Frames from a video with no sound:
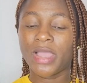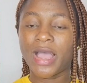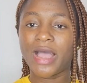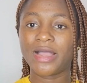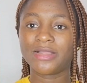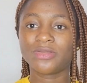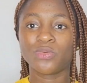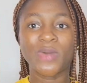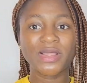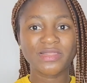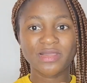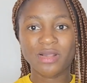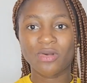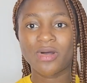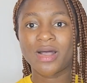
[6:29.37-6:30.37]
And one
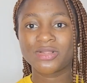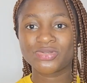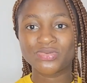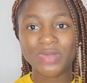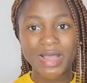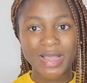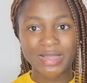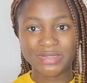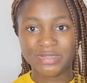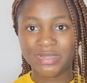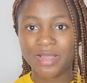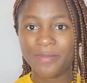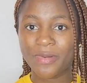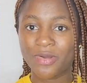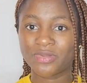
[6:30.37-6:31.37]
thing I'll have to add
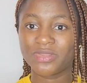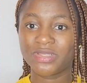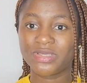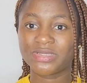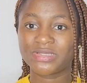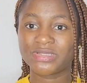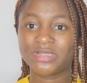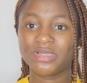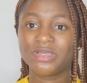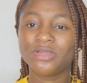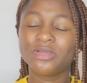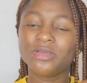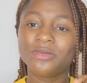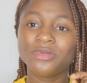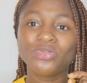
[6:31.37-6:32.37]
about this:
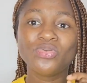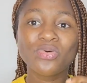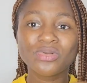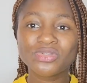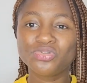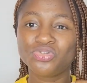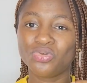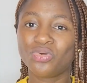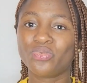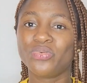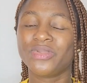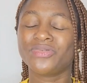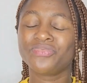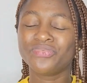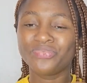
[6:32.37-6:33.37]
don't joke
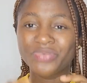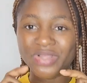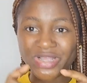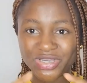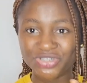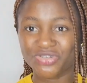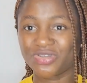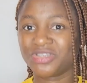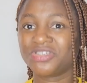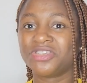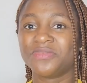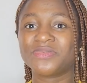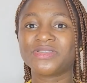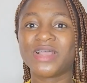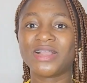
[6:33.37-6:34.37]
with
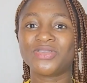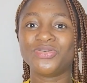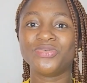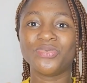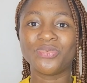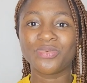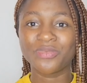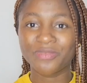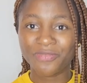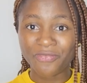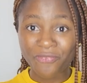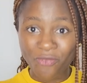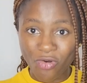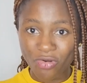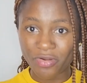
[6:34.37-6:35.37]
relationships that you
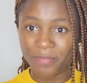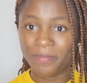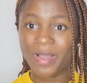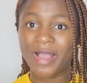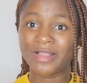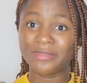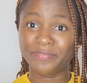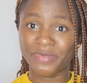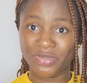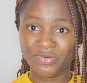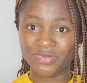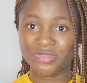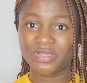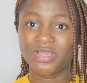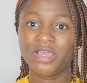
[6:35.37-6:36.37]
form and
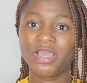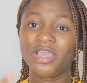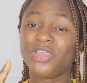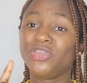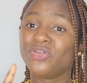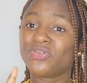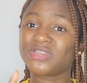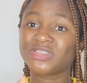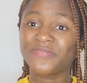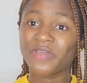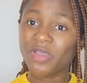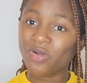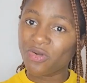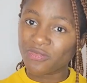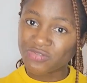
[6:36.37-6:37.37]
build in your
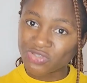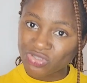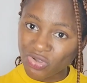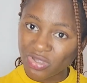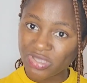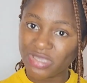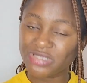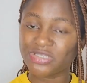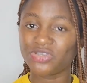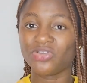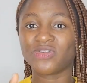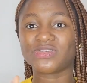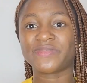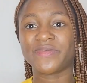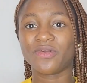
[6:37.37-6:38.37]
sphere of studies, in
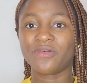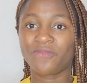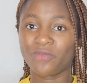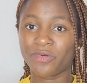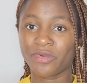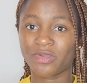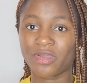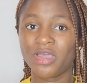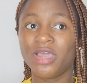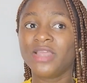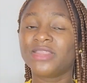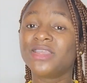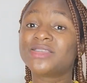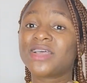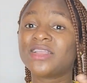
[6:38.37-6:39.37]
your sphere of work.
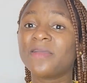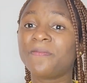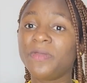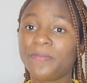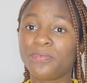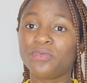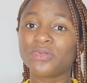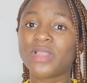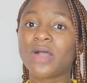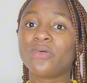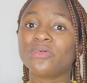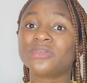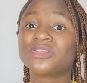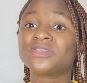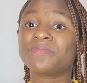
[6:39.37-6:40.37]
These are the people that
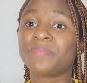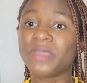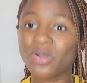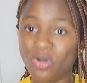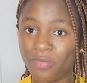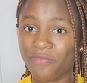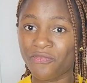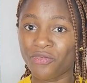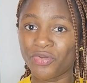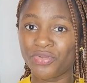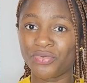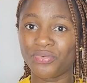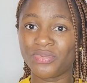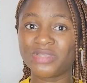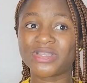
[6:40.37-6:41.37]
will speak up for
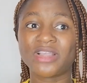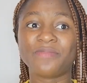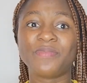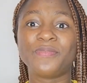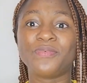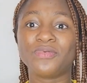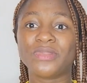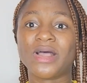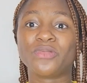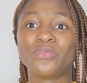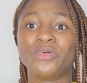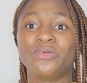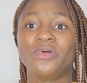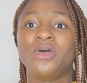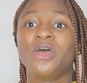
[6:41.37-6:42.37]
you. These are the people that
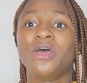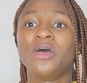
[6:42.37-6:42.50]
will